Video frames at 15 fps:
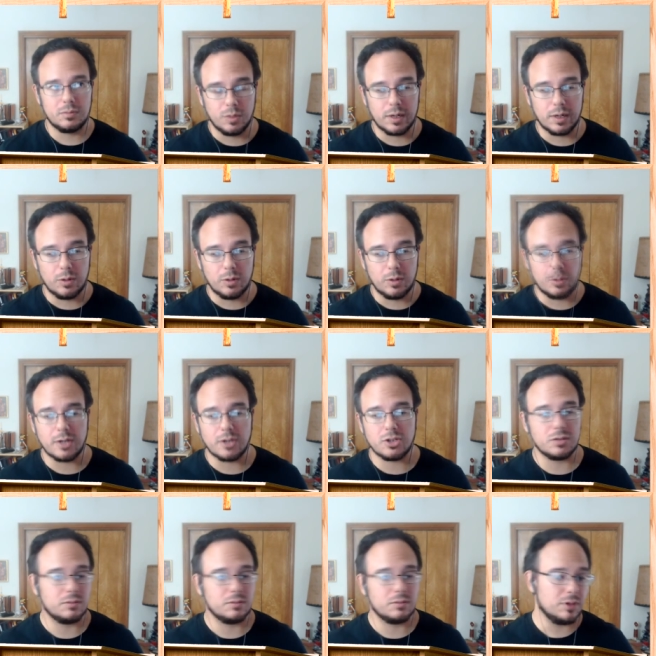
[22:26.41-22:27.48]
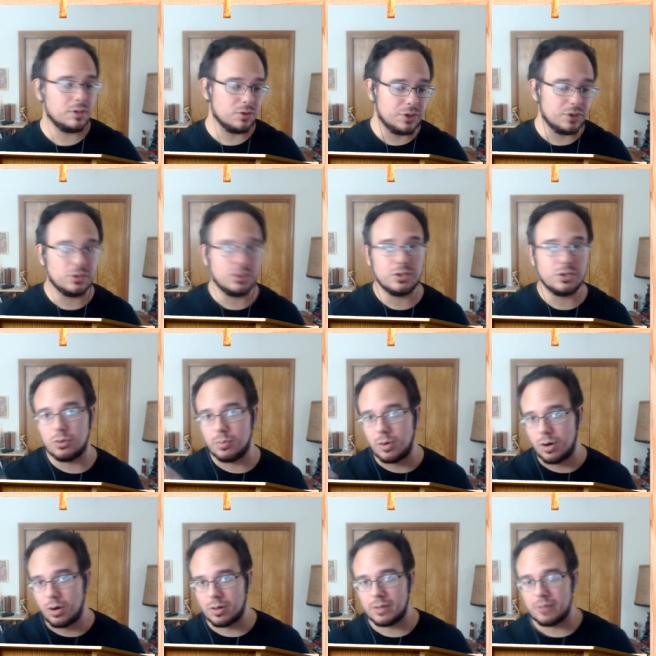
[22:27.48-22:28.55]
when I watch whether YouTube
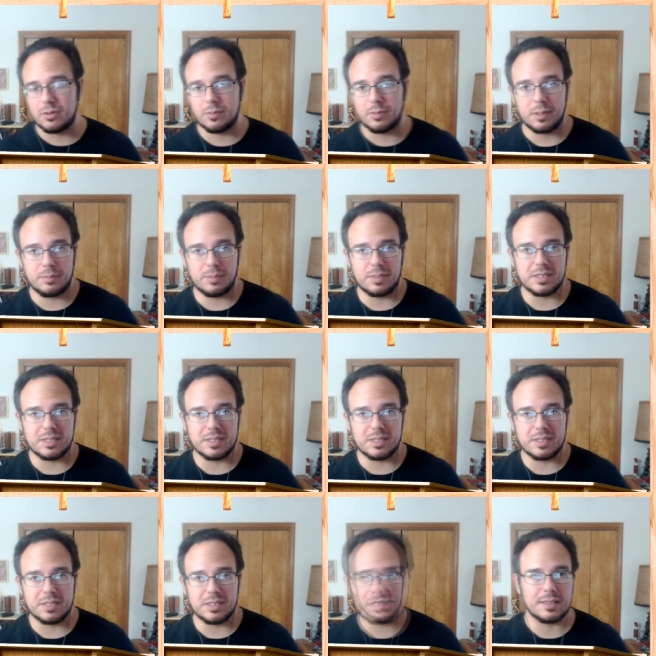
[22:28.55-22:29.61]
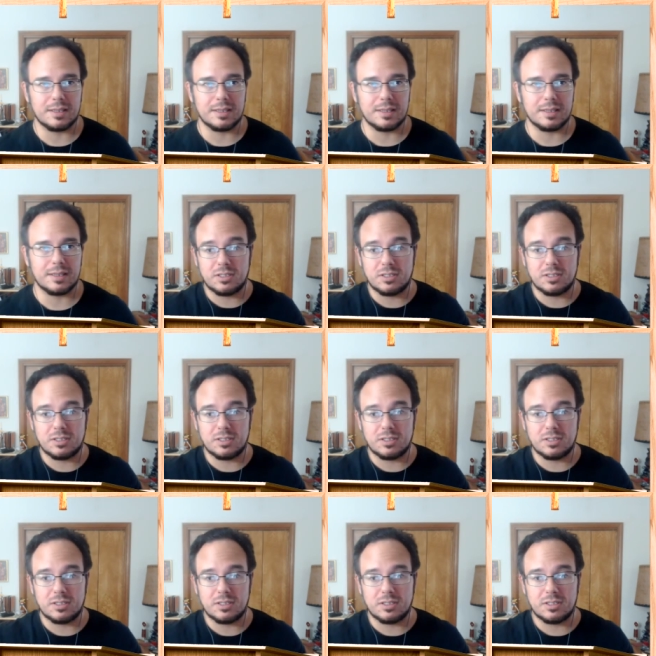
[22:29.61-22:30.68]
or even the BBC, is that there is a
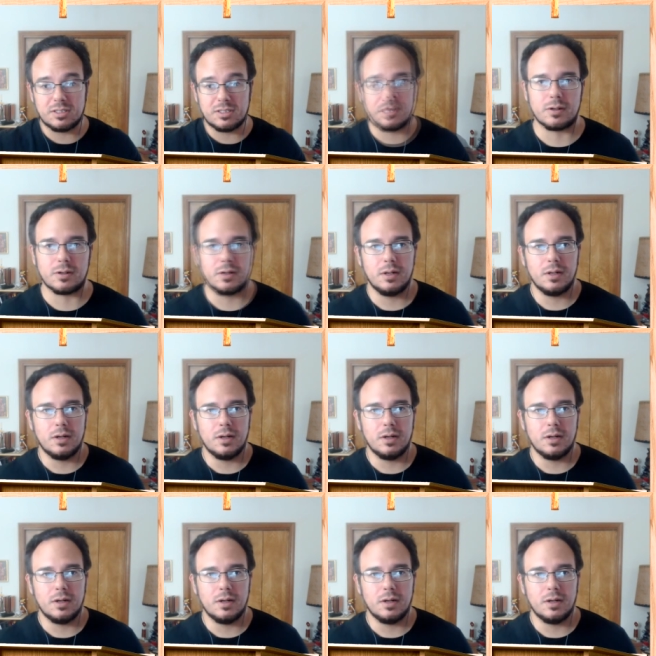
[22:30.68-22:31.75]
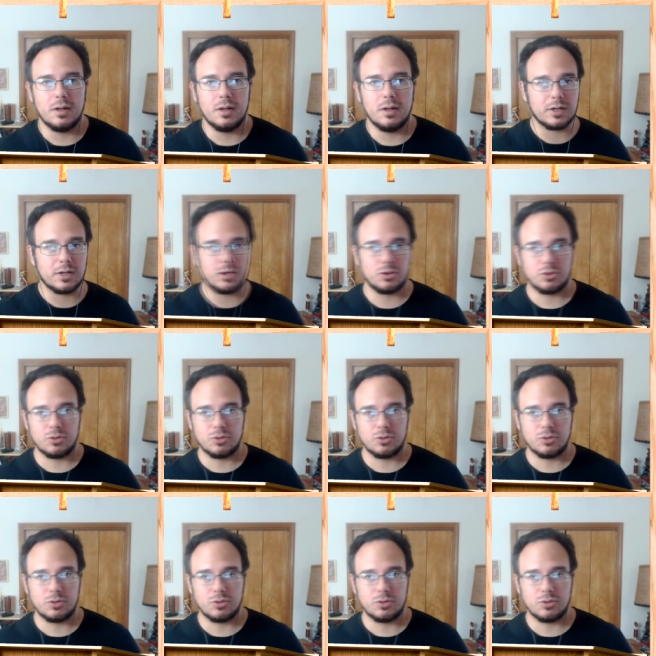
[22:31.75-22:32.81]
fear of
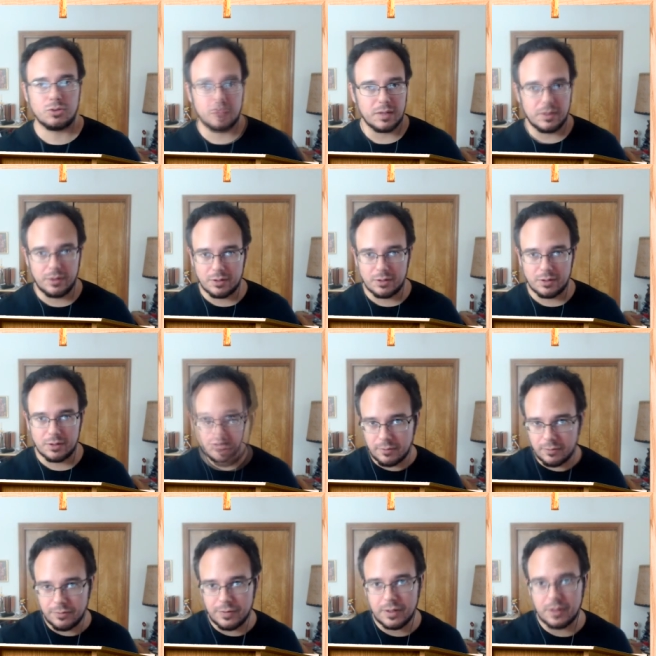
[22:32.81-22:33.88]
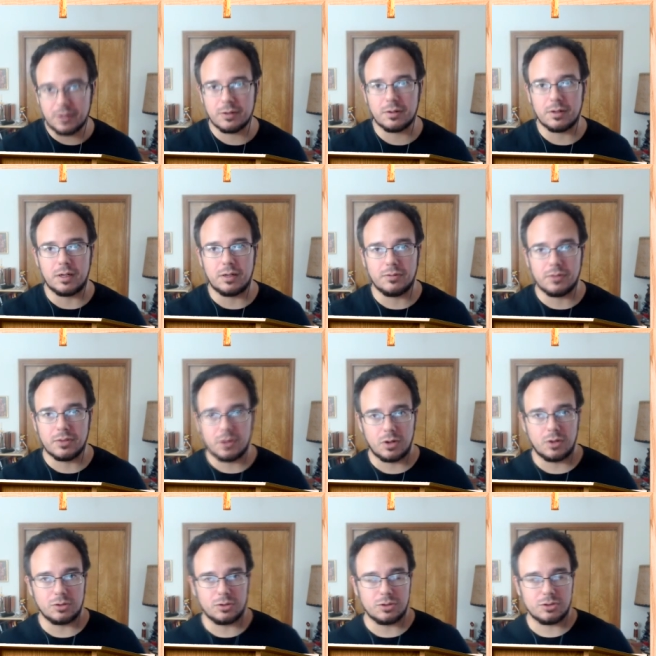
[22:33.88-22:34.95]
multiculturalism. There is a fear of the
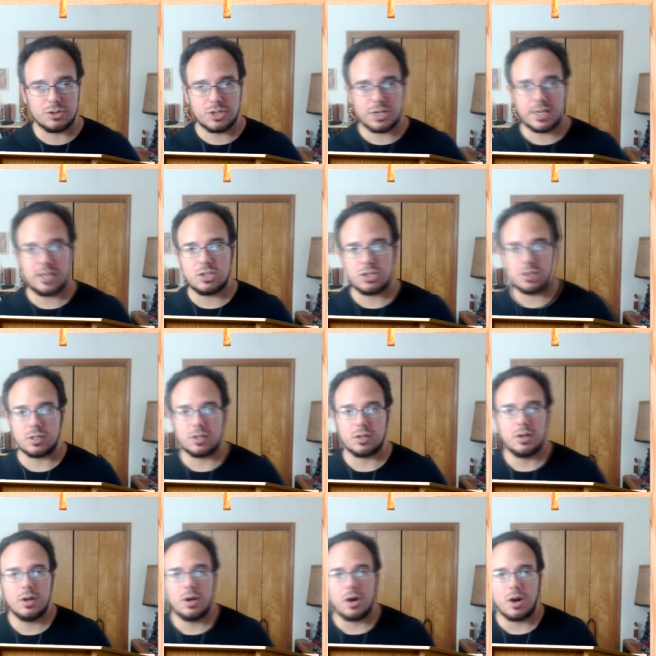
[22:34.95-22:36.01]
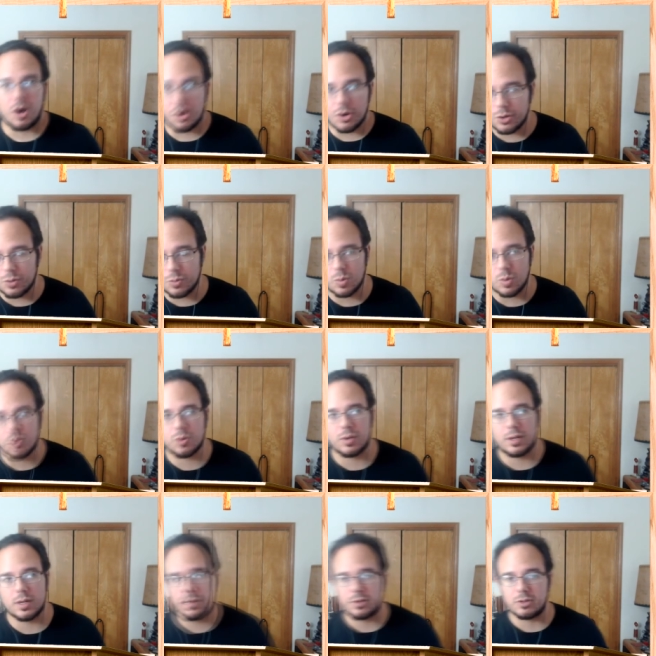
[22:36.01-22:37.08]
culture changing. Are you
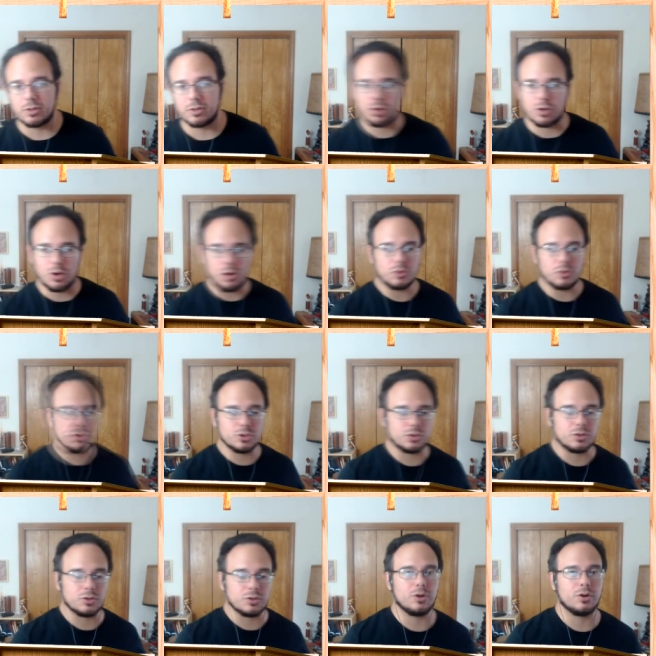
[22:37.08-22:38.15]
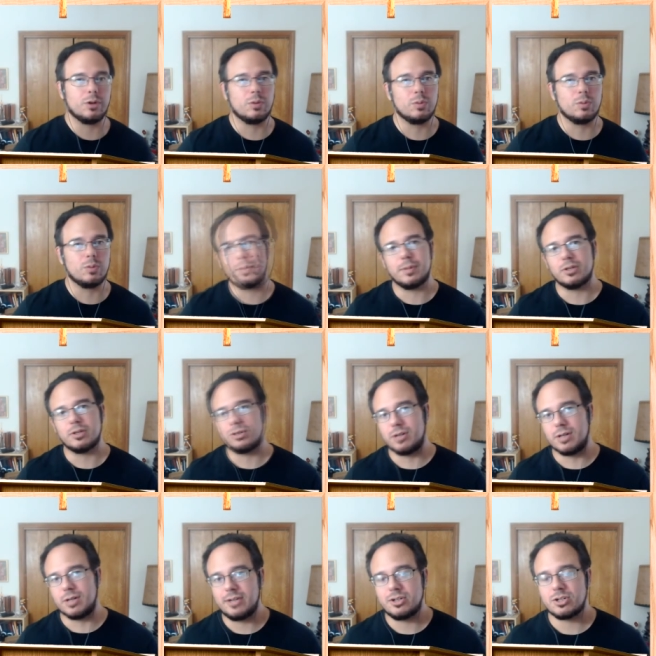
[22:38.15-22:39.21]
worried about your culture, or are you worried about your
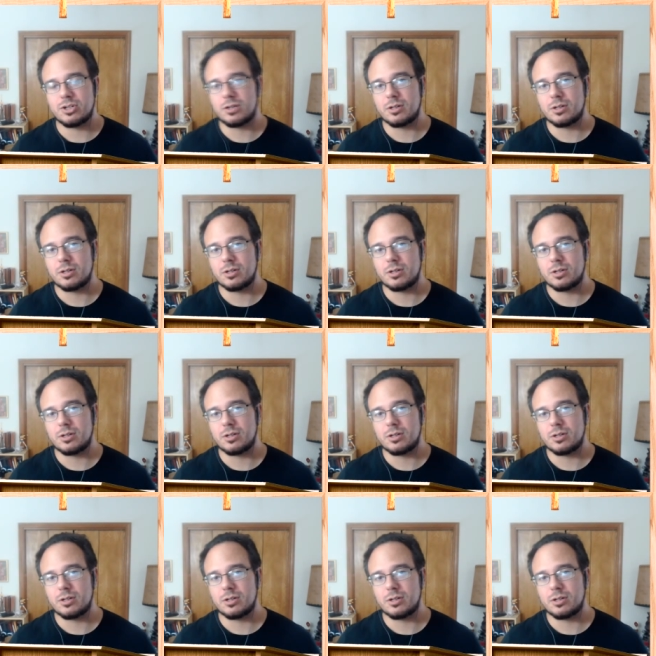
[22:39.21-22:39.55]
nation?